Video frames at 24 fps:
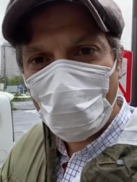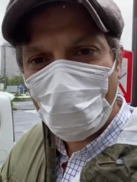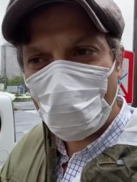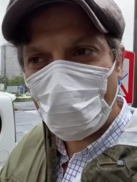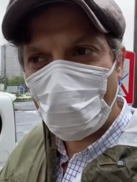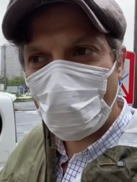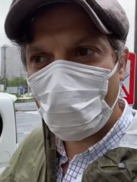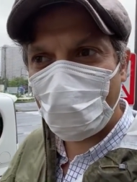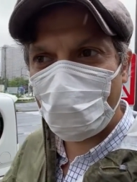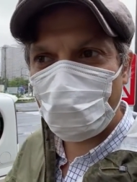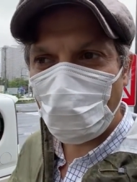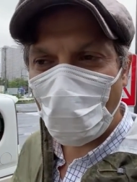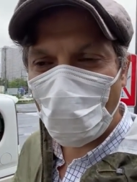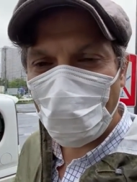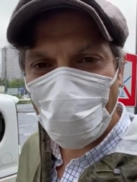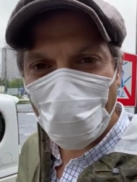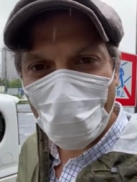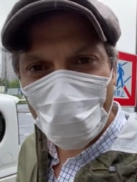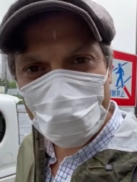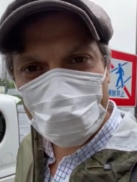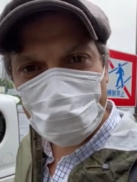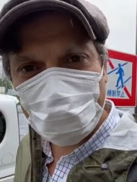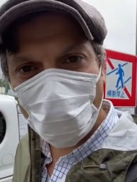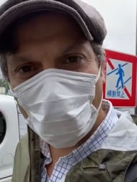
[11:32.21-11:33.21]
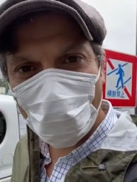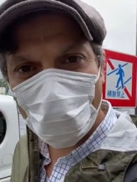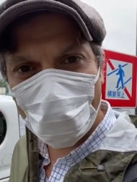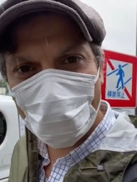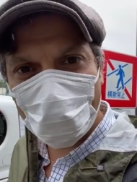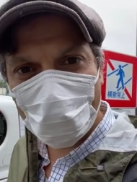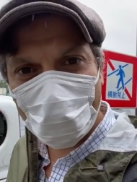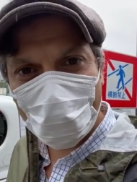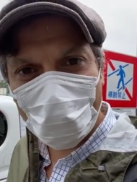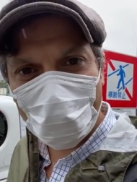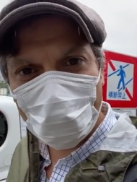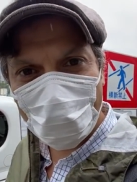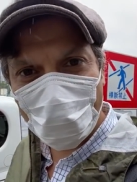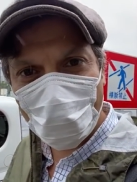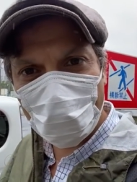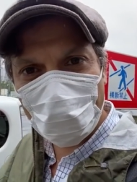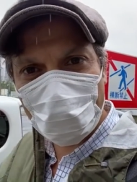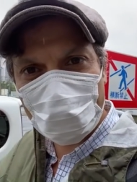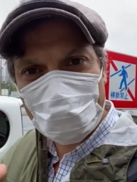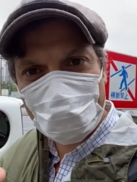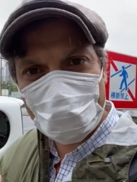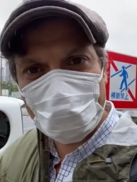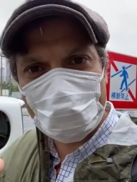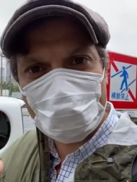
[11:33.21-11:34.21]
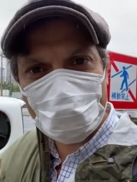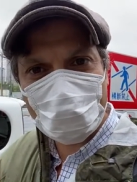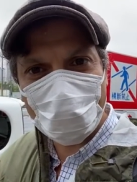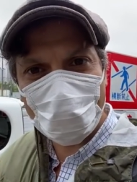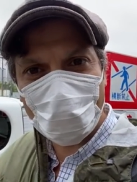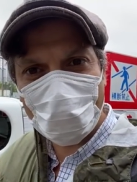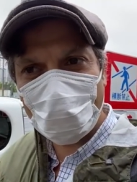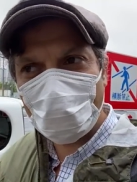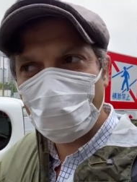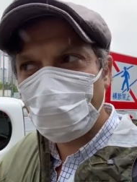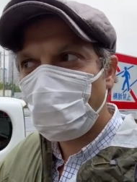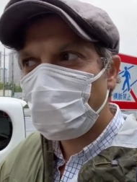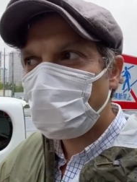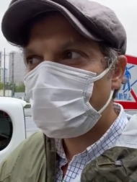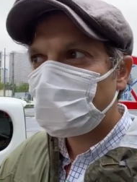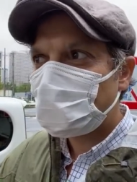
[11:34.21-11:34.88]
and my passport and my residence card.